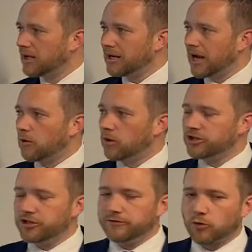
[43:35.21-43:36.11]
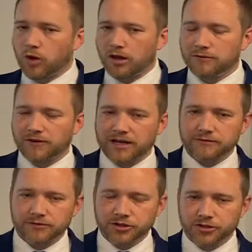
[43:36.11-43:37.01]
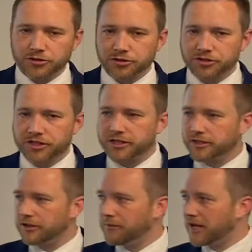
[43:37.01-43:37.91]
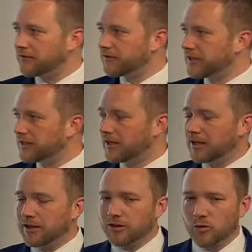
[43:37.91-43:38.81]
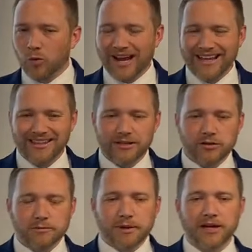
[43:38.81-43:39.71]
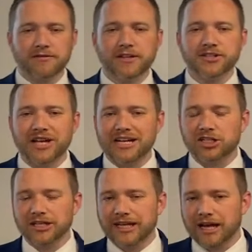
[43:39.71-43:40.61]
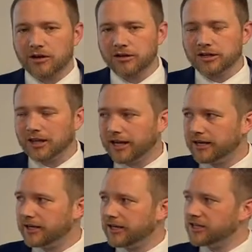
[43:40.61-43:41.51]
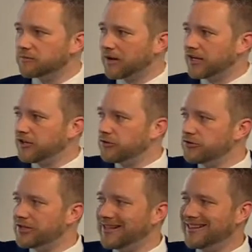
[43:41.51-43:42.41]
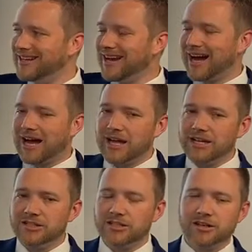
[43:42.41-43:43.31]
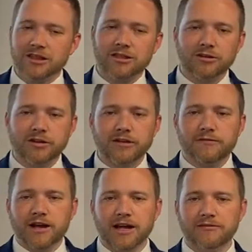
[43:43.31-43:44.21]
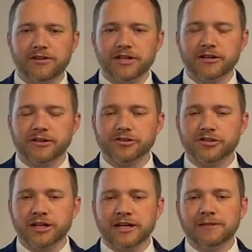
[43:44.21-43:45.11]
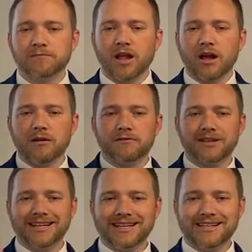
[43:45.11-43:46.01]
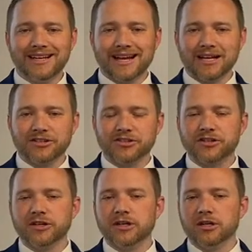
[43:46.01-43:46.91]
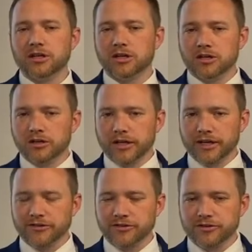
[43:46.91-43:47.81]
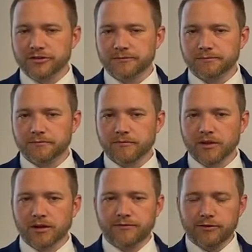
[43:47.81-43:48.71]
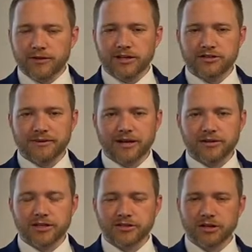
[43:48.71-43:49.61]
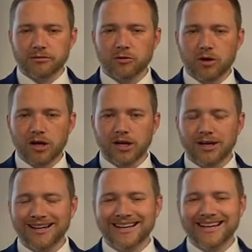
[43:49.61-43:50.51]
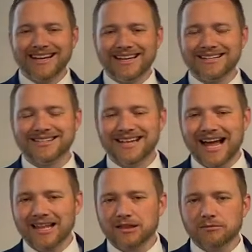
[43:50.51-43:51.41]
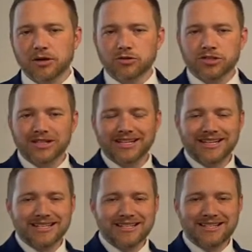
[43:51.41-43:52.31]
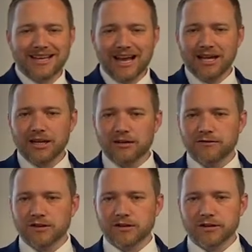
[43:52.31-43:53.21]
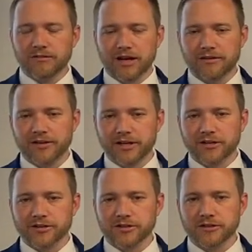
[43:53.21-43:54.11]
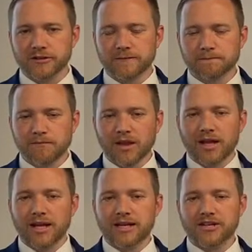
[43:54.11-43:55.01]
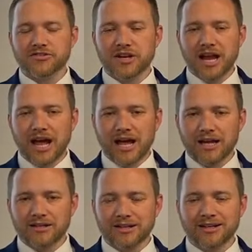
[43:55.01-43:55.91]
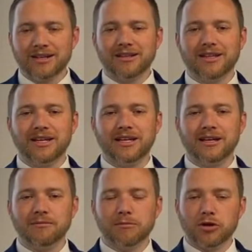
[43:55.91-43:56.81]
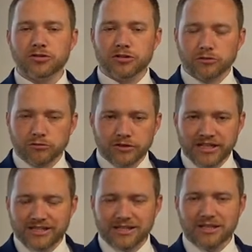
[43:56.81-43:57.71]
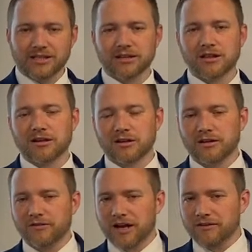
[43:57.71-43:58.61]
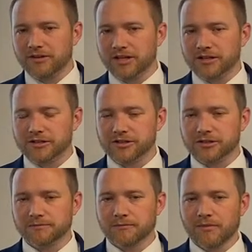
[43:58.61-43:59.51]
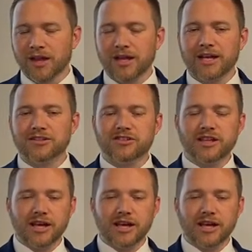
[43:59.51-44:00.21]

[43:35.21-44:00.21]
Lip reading: Now, once you've qualified for a Social Security benefit, the way that your benefit is actually calculated is by using the highest 35 years of indexed earnings. A few things about this. Number one, it is not the most consecutive 35 years. It is not the most recent 35 years. It's the